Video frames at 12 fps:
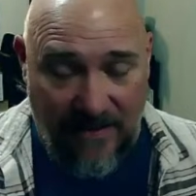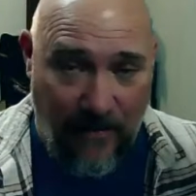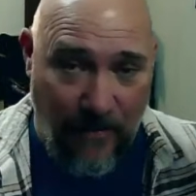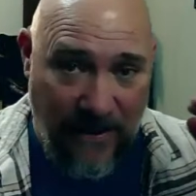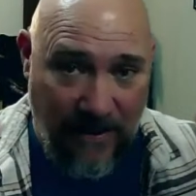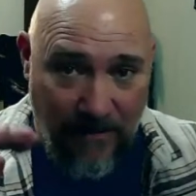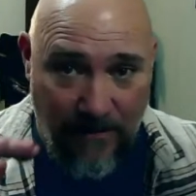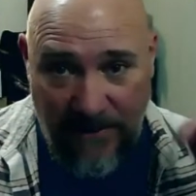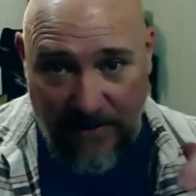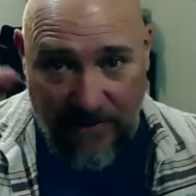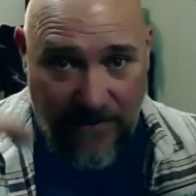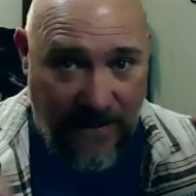that we can
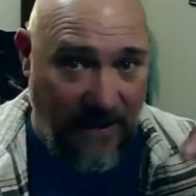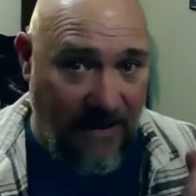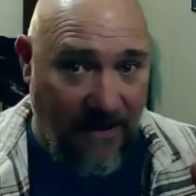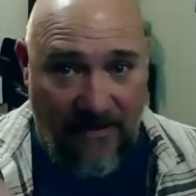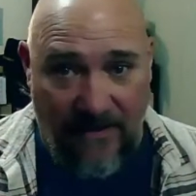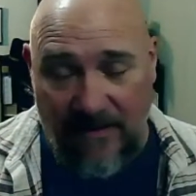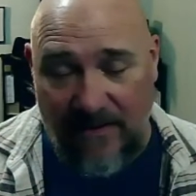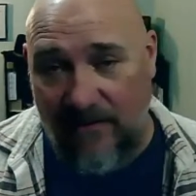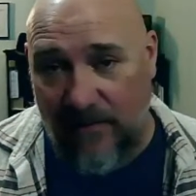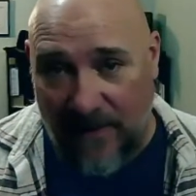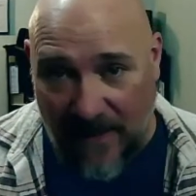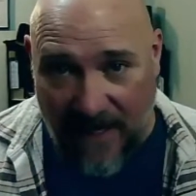build into
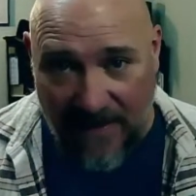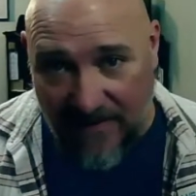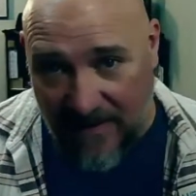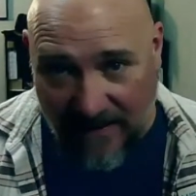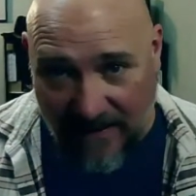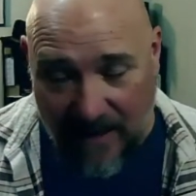different content